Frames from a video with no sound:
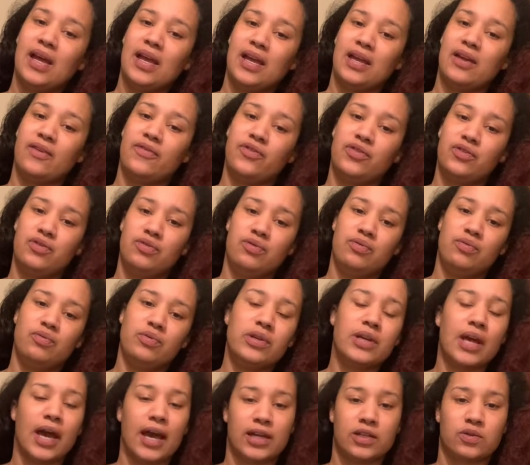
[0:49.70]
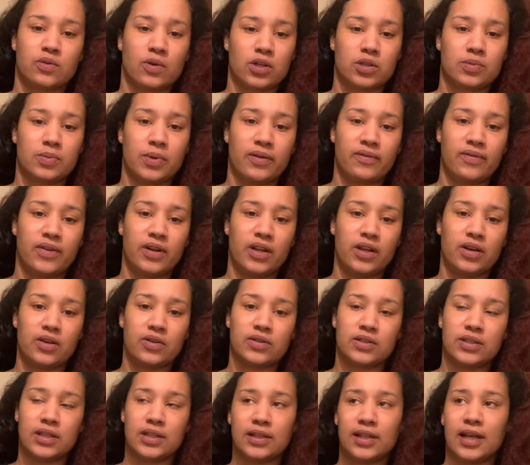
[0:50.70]
if you guys watch my
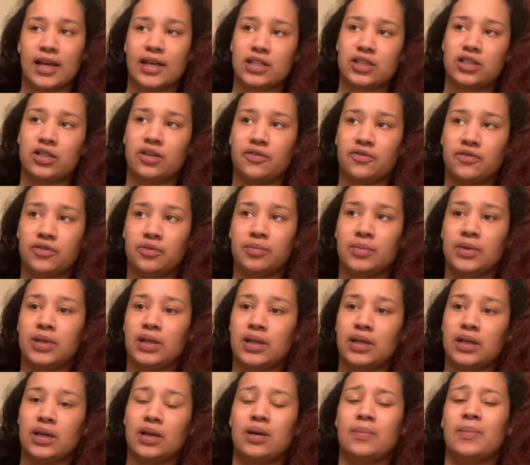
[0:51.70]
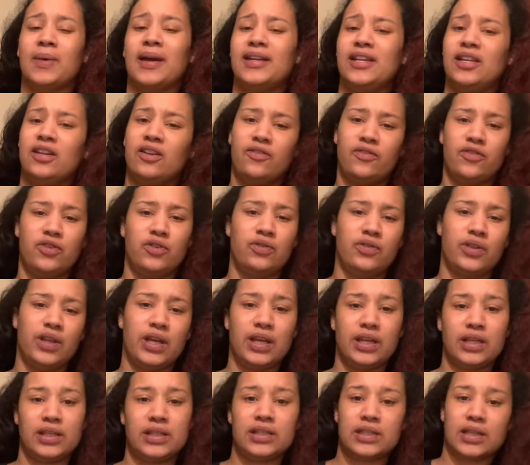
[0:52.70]
videos, then last year for me, I did a few
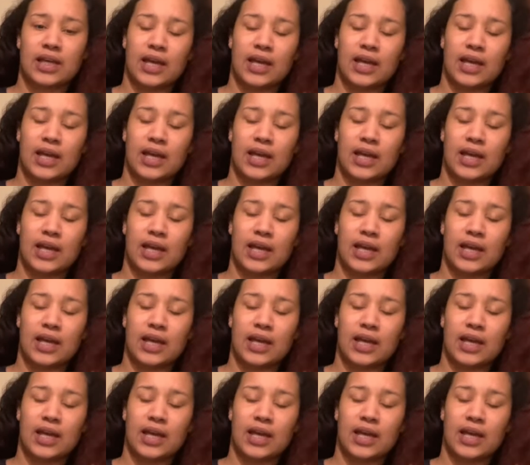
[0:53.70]
things.